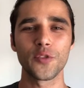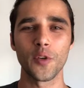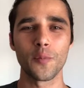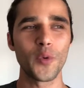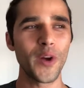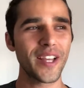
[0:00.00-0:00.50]

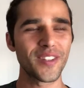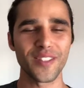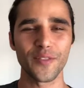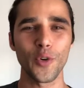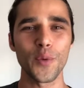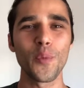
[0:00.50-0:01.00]
for
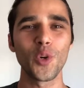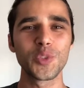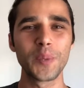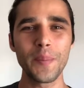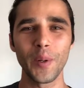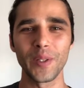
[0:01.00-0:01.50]
breakfast for
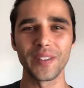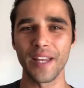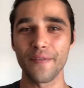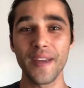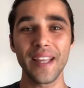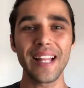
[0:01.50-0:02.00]
most people.
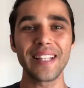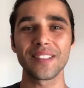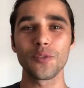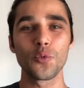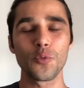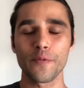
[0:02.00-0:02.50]
They think
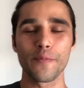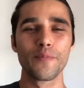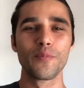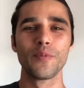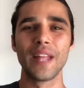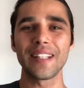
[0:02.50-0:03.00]
that's,
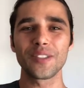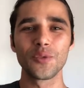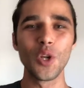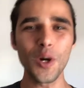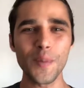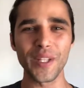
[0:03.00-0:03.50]
that's
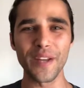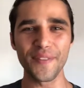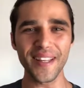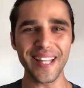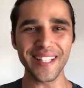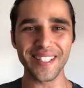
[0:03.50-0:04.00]
normal. They
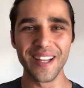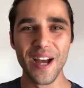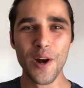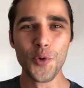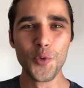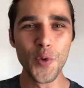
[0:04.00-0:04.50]
think that's
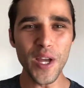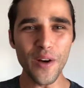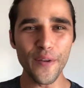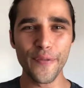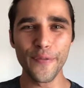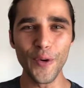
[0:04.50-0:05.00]

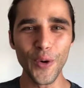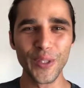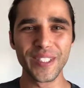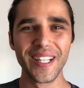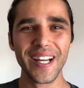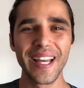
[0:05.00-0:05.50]
real
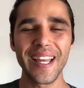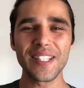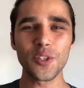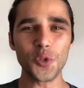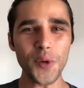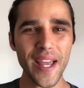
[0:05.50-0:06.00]
food.
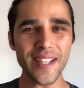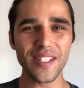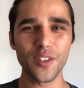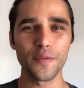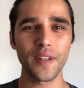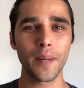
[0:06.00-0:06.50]
It's
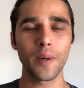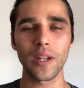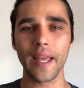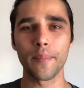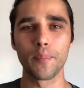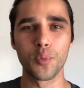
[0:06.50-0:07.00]
crazy to think about
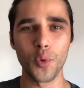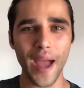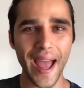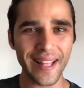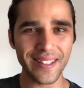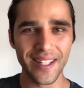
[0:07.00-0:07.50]
like
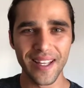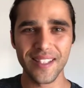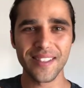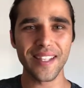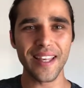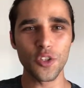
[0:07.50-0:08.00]
bread,
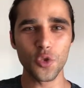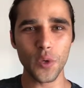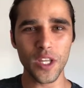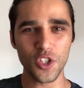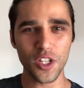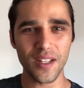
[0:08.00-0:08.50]

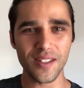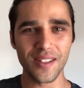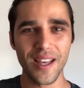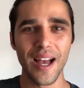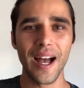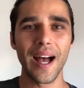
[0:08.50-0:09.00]

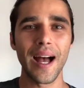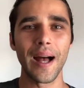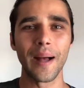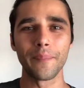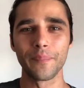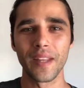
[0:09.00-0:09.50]
sandwiches,
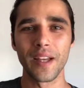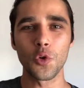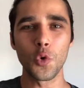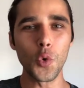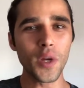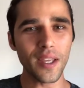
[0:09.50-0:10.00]
uh,
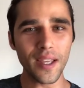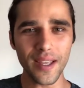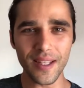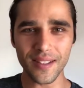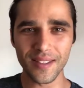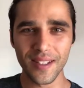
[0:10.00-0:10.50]

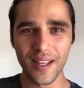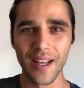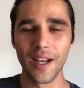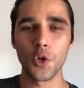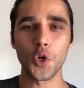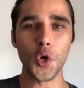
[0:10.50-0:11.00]
cookies,
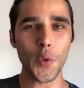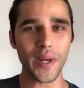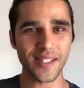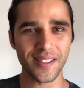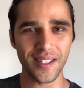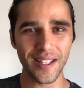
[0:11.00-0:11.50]

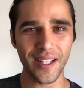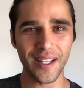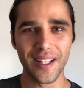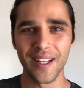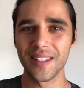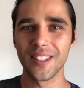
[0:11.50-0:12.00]

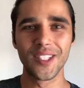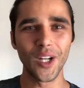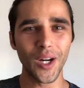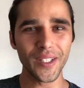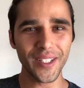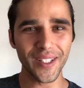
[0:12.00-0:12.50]
croissant,
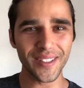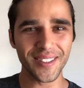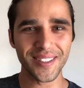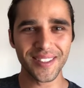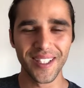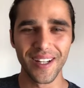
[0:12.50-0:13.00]

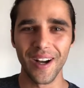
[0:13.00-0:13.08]
donuts,